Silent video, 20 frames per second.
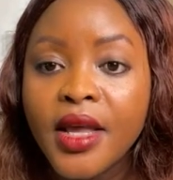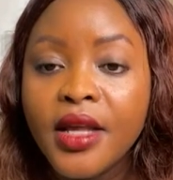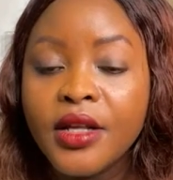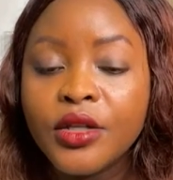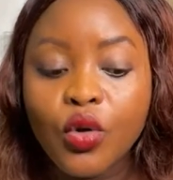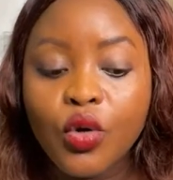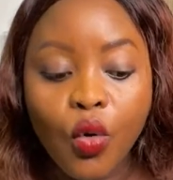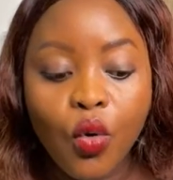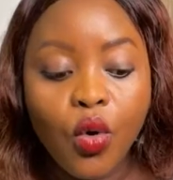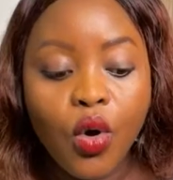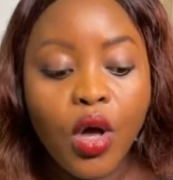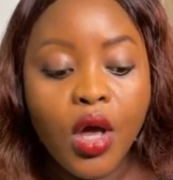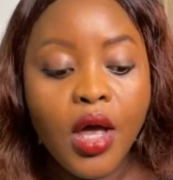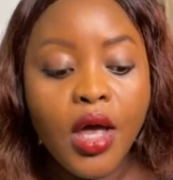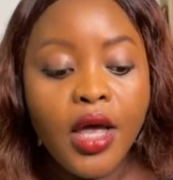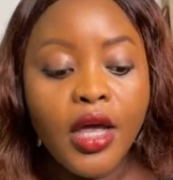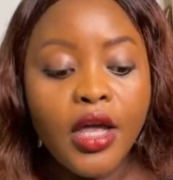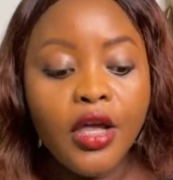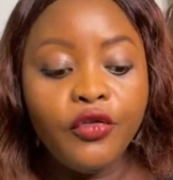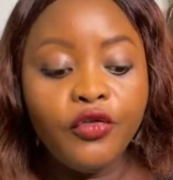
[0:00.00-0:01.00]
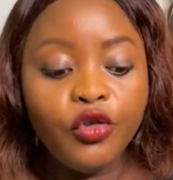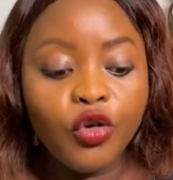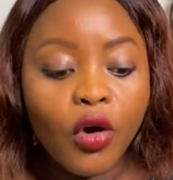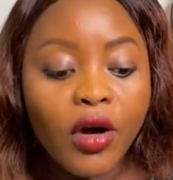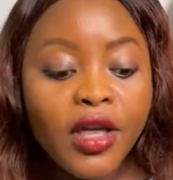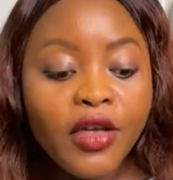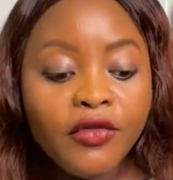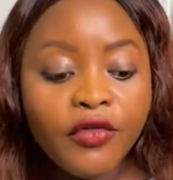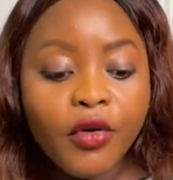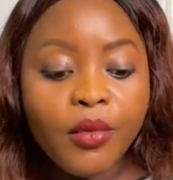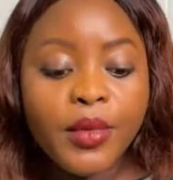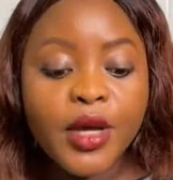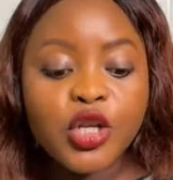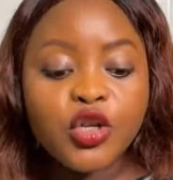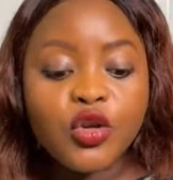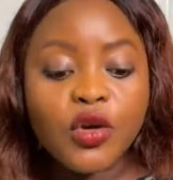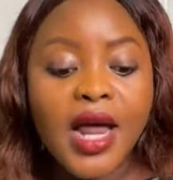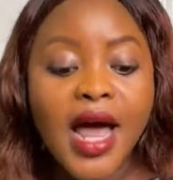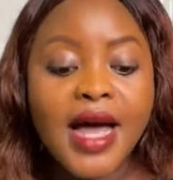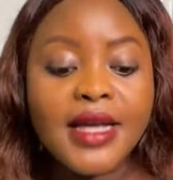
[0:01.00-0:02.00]
So if your
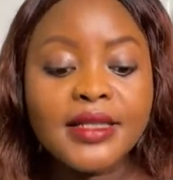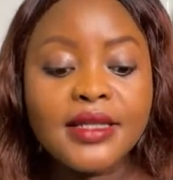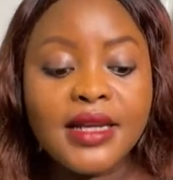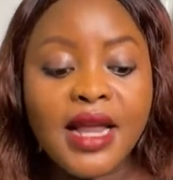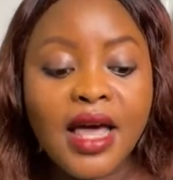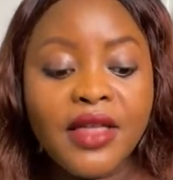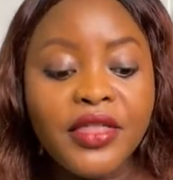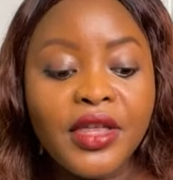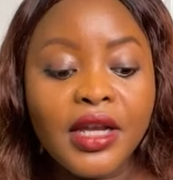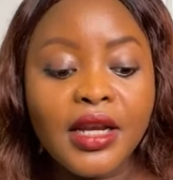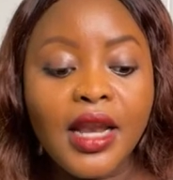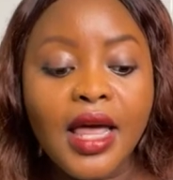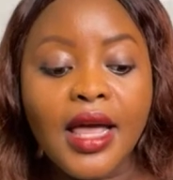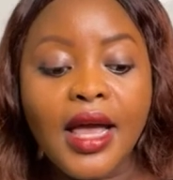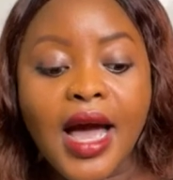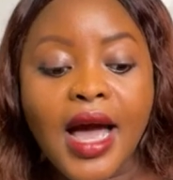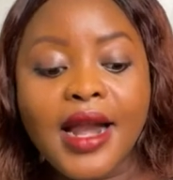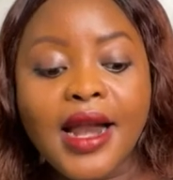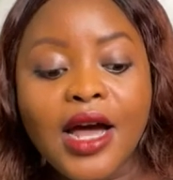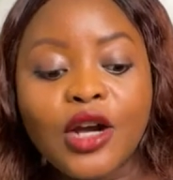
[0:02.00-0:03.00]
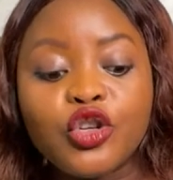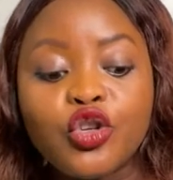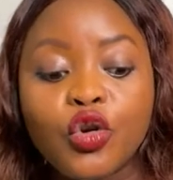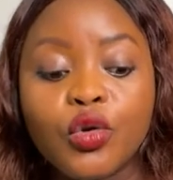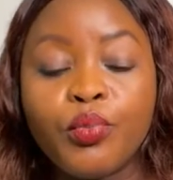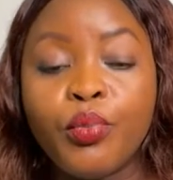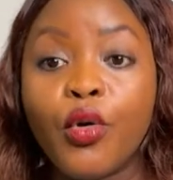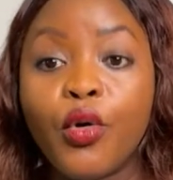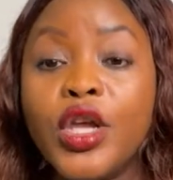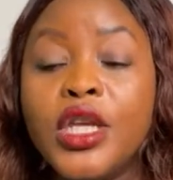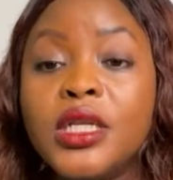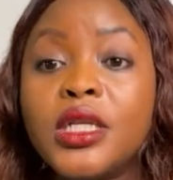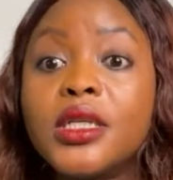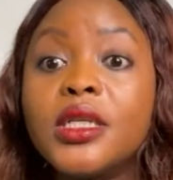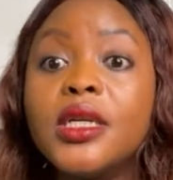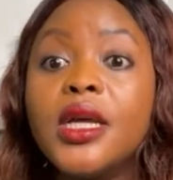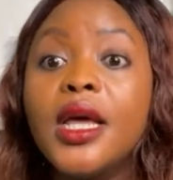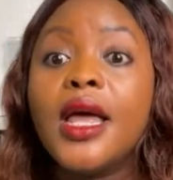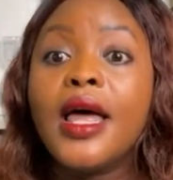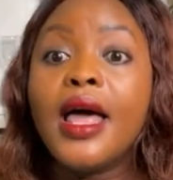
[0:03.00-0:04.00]
information has nothing like an action
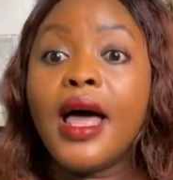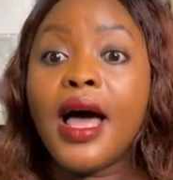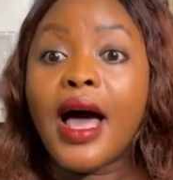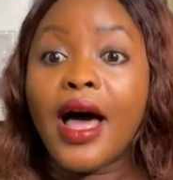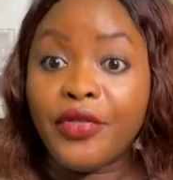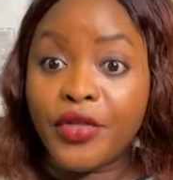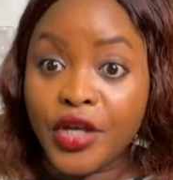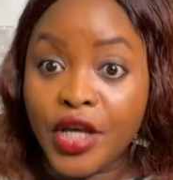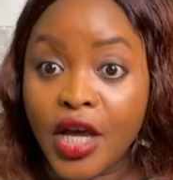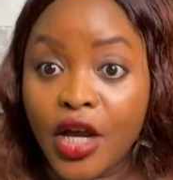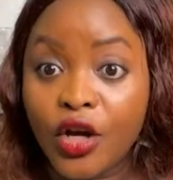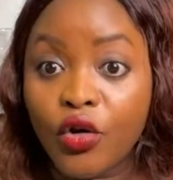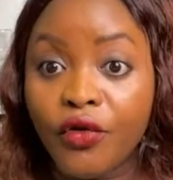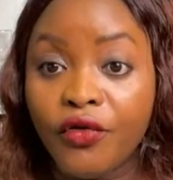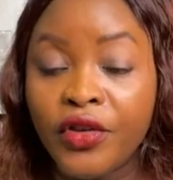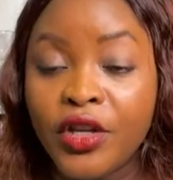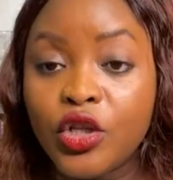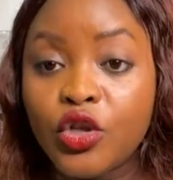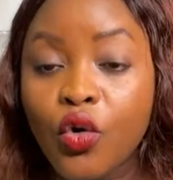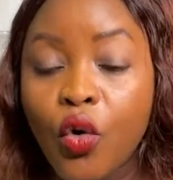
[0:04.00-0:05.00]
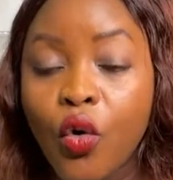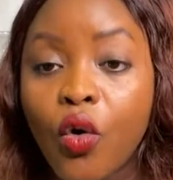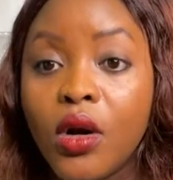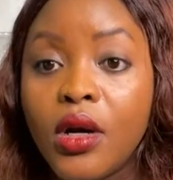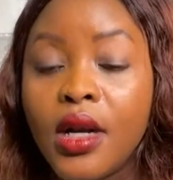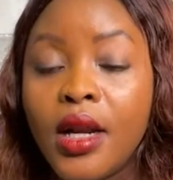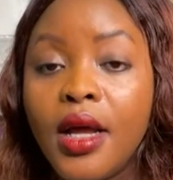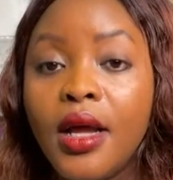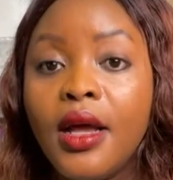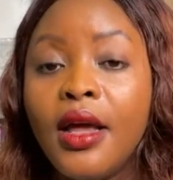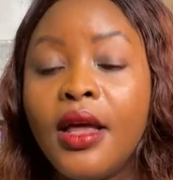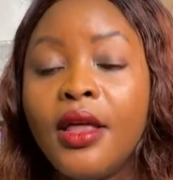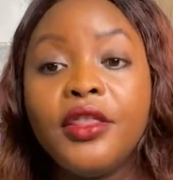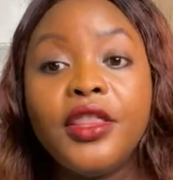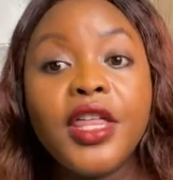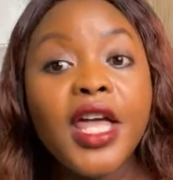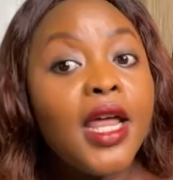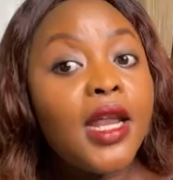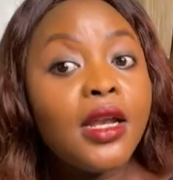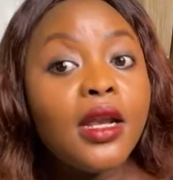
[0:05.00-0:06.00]
point at the end of it all,
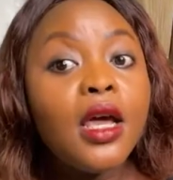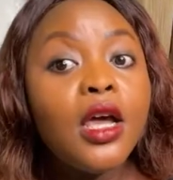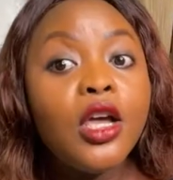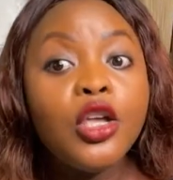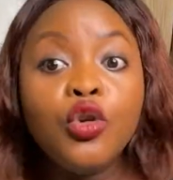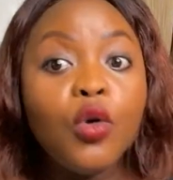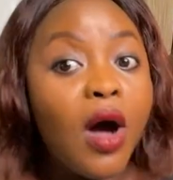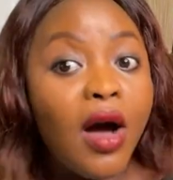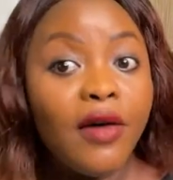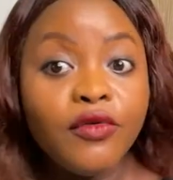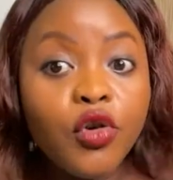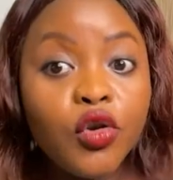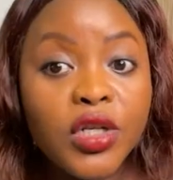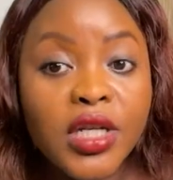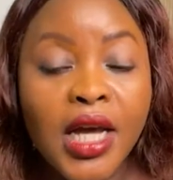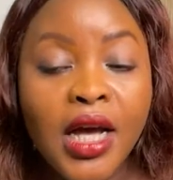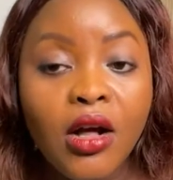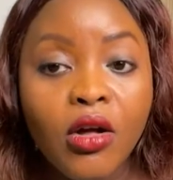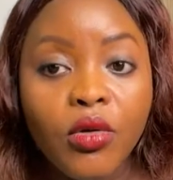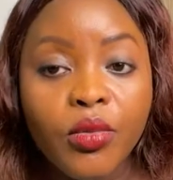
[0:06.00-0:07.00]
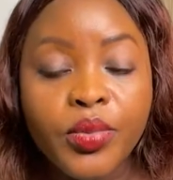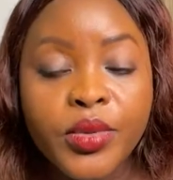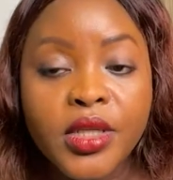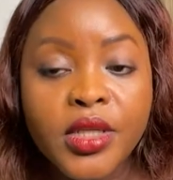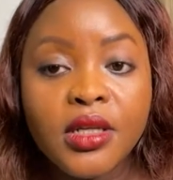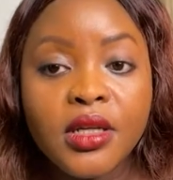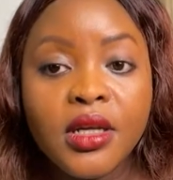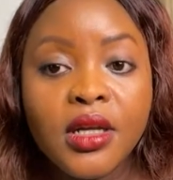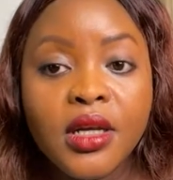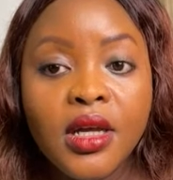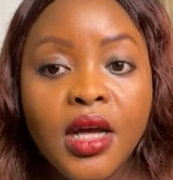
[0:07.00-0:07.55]
then you have not helped.